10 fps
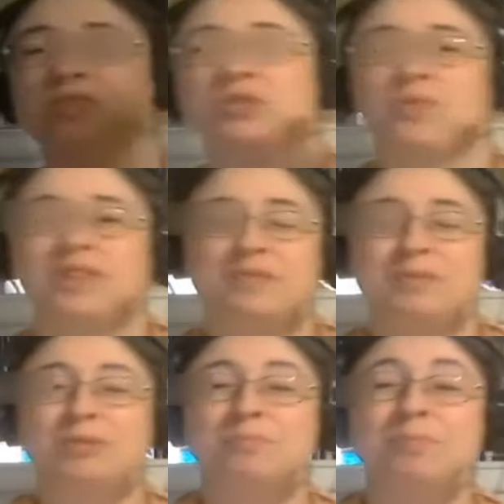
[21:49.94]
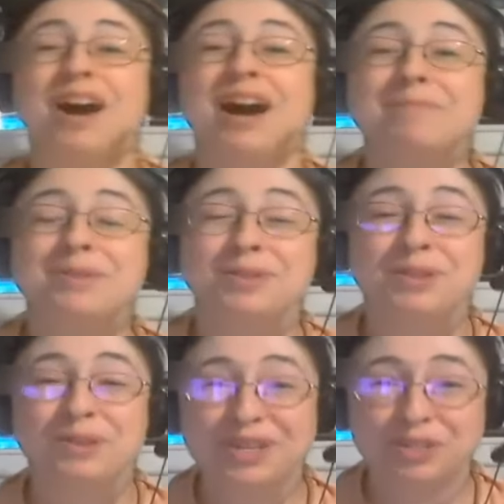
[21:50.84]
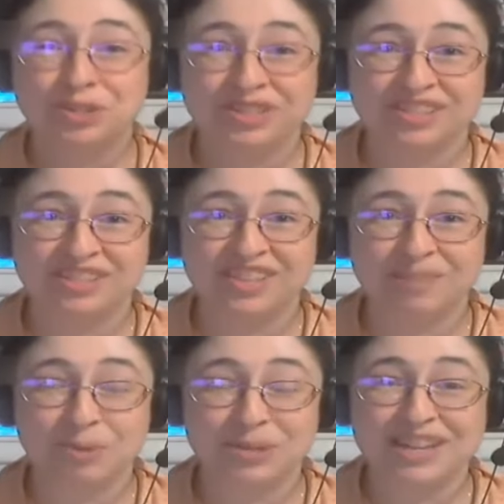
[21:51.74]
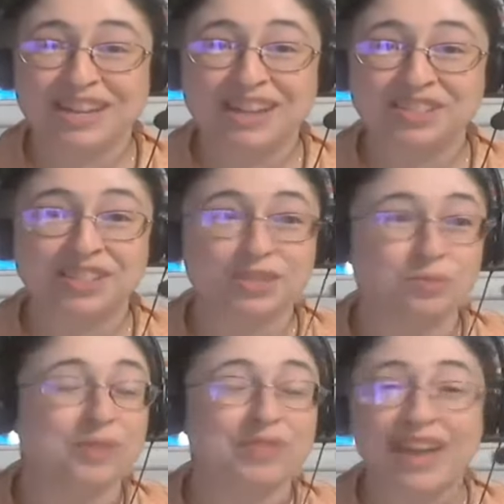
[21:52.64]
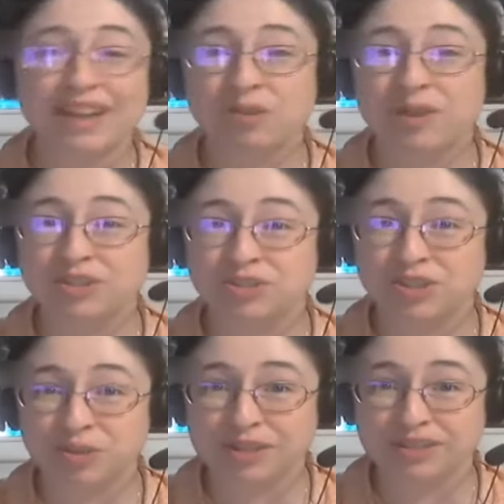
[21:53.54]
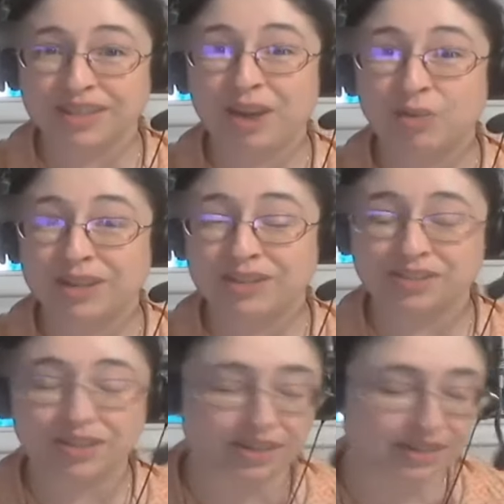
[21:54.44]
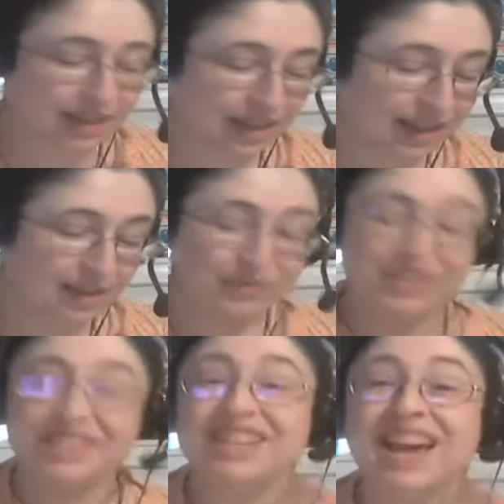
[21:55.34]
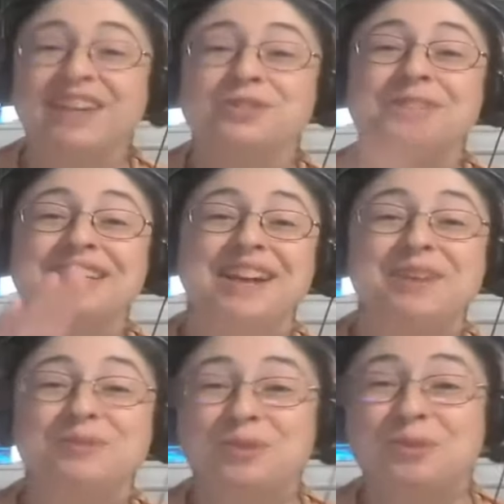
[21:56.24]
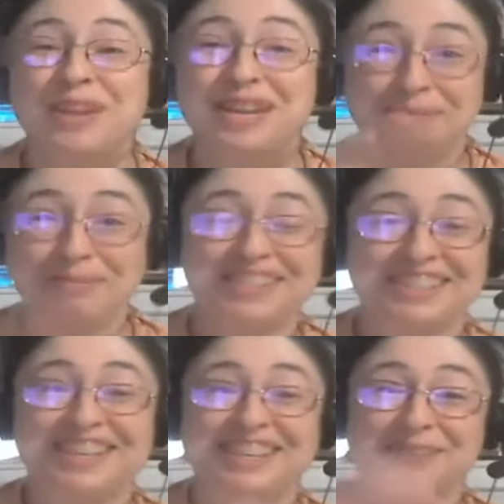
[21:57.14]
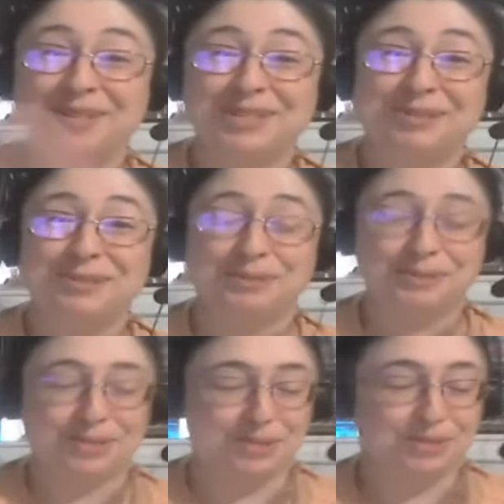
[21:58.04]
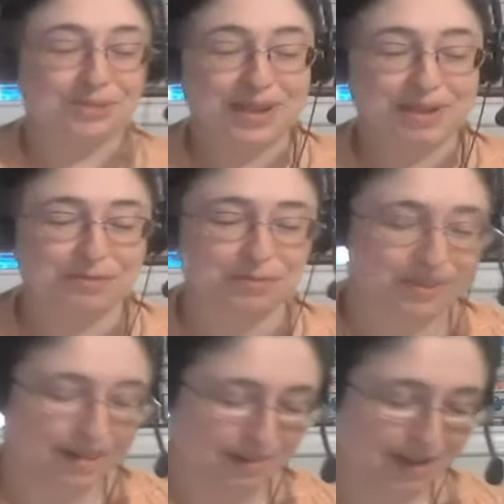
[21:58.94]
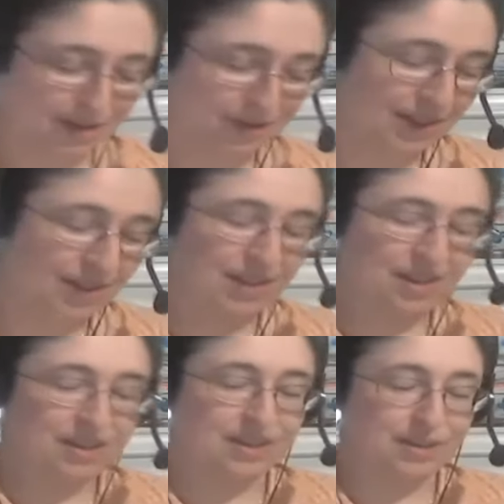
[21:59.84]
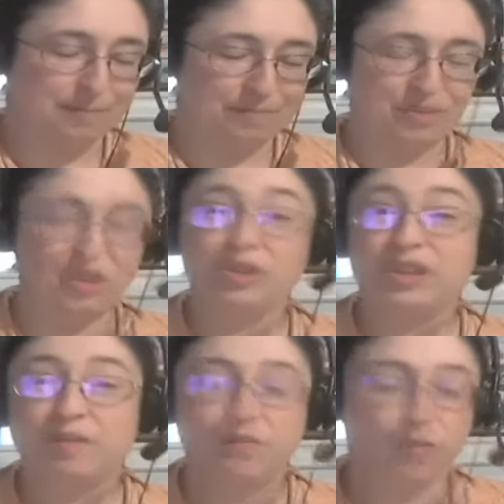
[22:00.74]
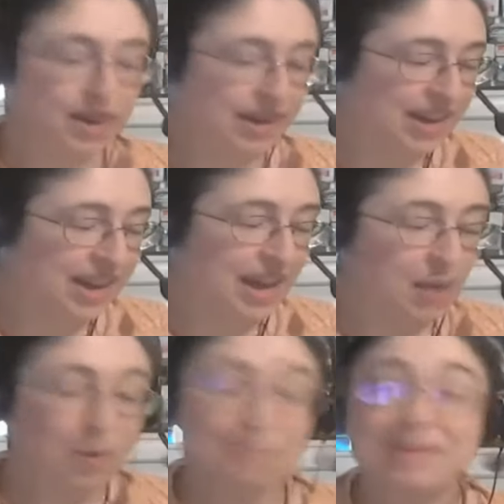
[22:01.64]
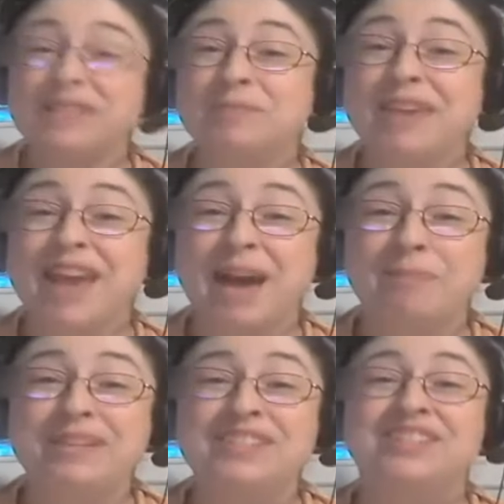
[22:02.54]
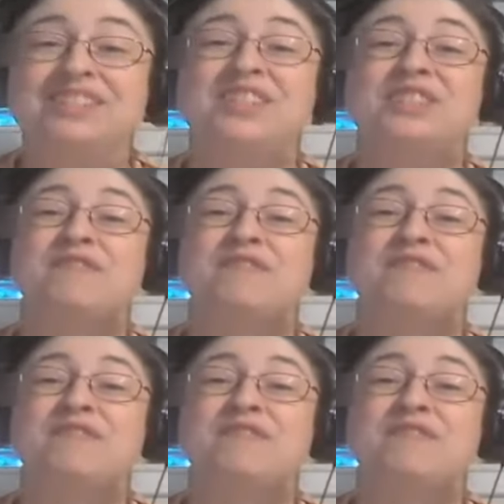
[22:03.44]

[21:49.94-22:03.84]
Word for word: is one of the most popular questions in molding and casting is, what the heck do I start with? How do I get started? This actually tells you explicitly what to do, so you don't have to worry about uh, looking for it. And what makes me happiest is that the